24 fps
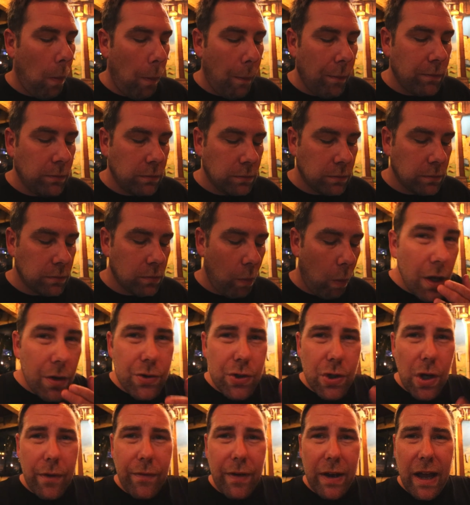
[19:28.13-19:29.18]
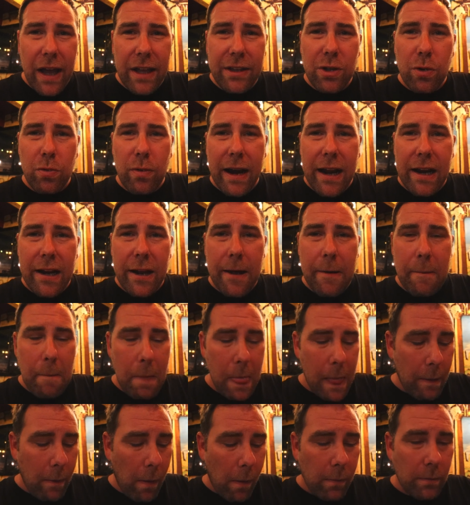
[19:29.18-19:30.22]
Mm. So if I had to rate it,
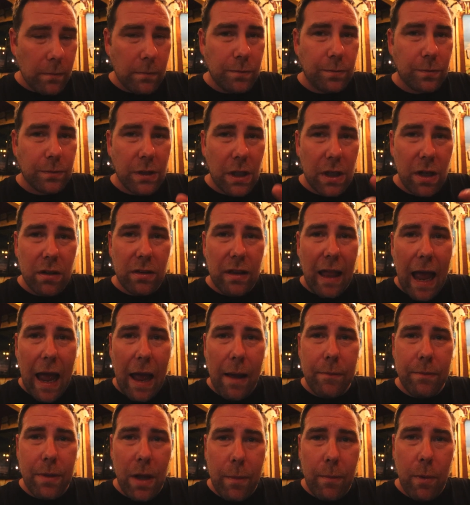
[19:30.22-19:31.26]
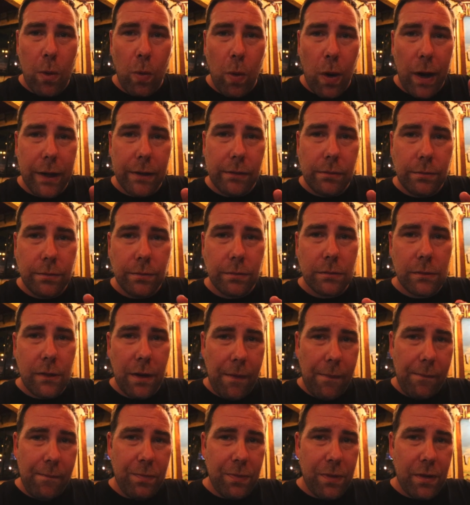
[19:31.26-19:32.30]
the lamb number one
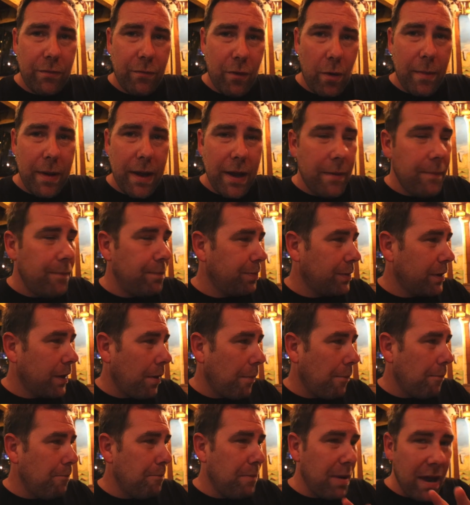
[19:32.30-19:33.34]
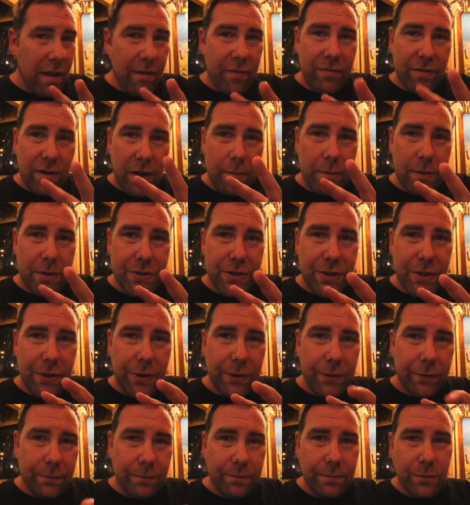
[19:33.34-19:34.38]
for me, beef number
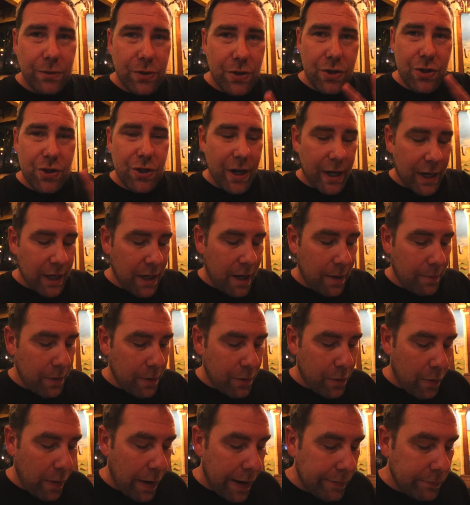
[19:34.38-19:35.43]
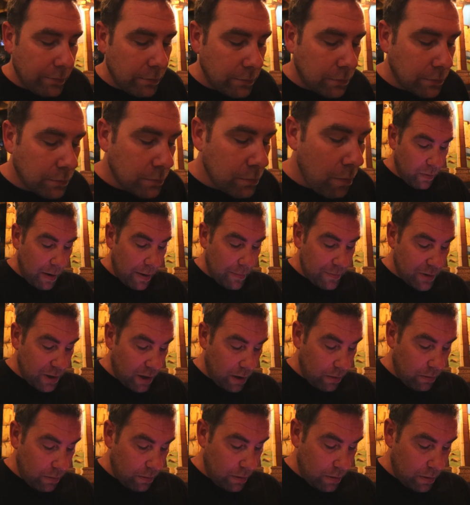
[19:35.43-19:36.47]
two, chicken number three. How's it
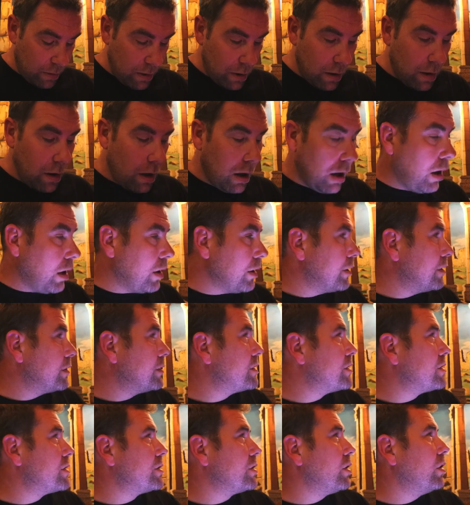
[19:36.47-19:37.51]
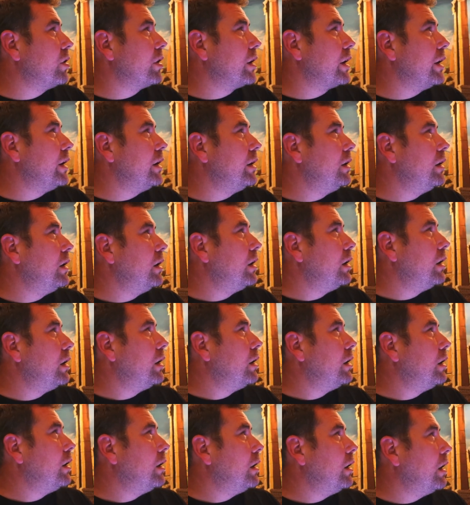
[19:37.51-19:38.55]
going, guys? Oh, it's so, so good.
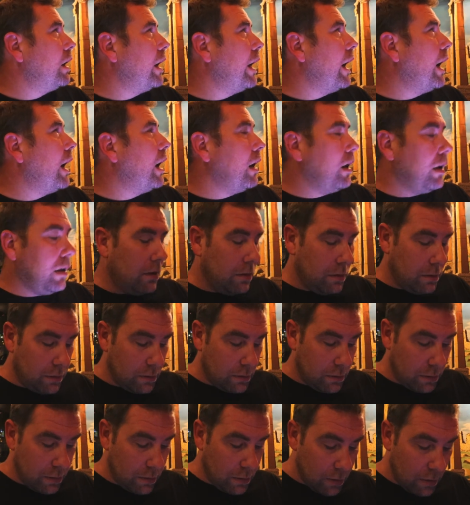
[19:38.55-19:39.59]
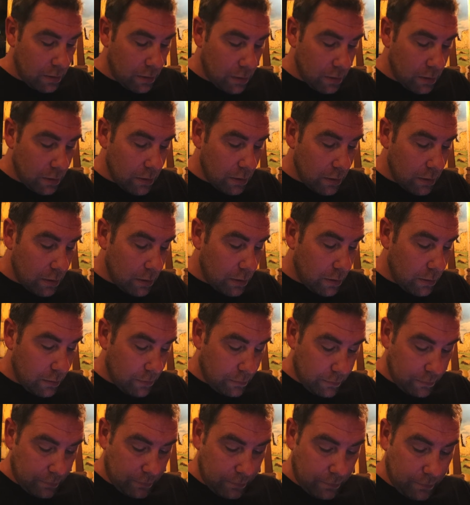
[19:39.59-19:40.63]
good. Okay? Amazing. It's more than
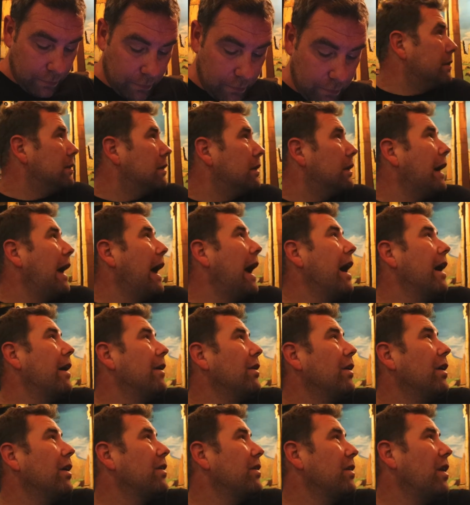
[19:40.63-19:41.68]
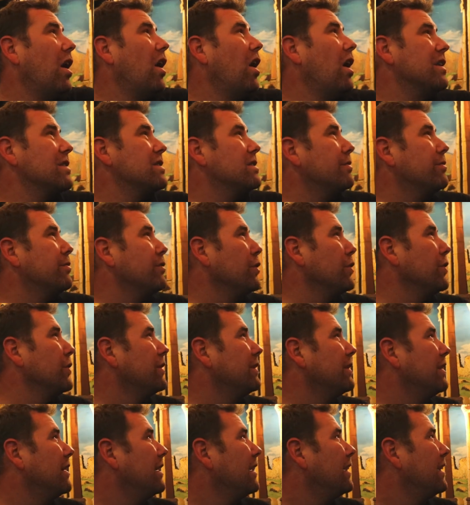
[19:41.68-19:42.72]
okay. Like yeah, yeah. awesome food.
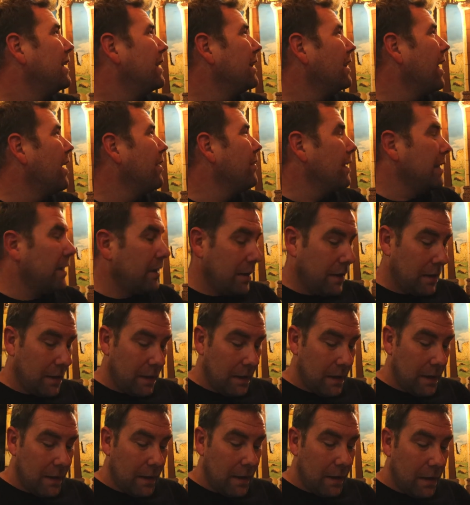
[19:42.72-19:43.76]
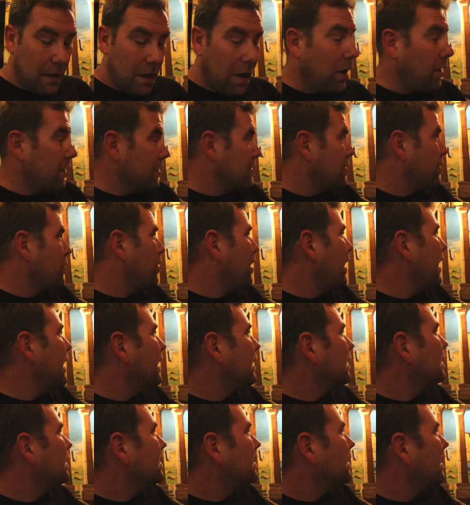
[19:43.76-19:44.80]
Good. Uh -huh. Love it. Oh, it's
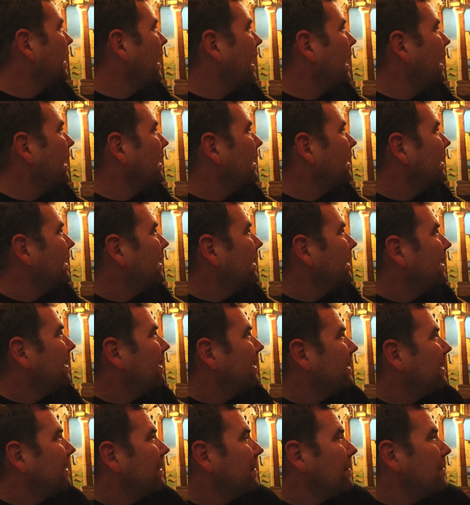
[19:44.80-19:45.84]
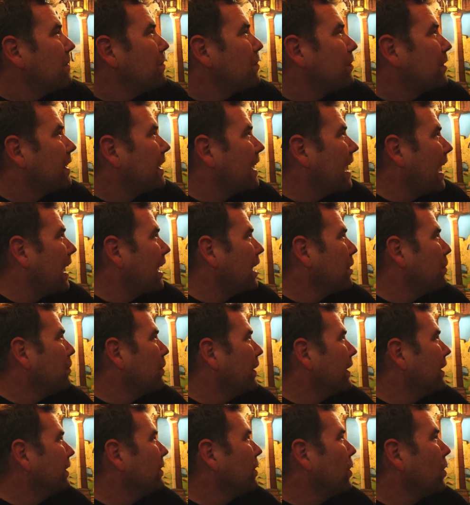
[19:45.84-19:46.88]
great. Yeah. Perfect. Good. Can't
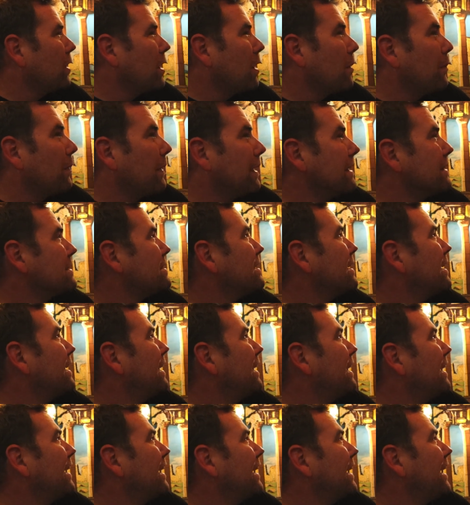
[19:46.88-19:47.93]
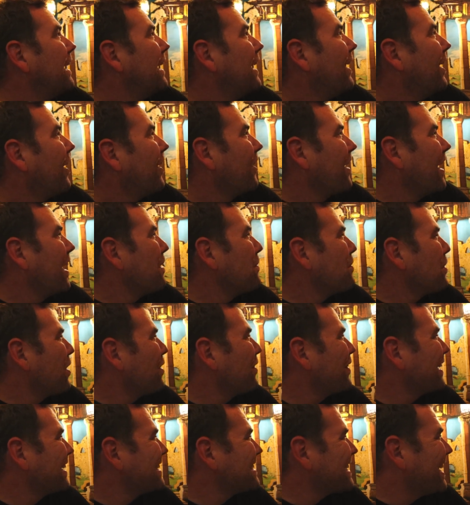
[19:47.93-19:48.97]
complain. I'm no complaints. All right,
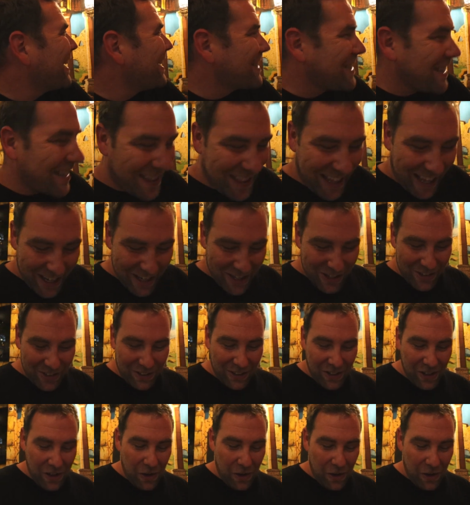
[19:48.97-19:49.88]
perfect. Sounds good. Thank you.